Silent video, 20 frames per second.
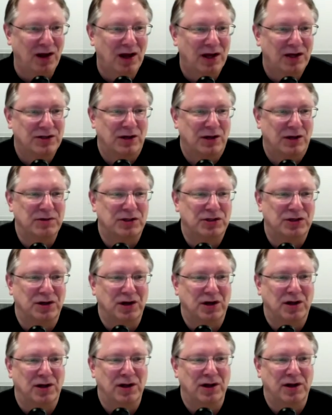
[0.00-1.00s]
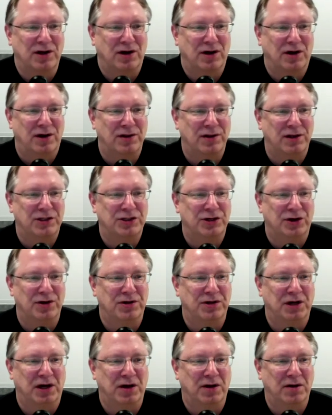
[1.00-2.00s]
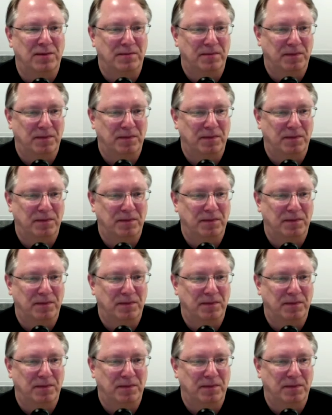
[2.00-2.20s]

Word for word: So I'm just going to click on the chart title,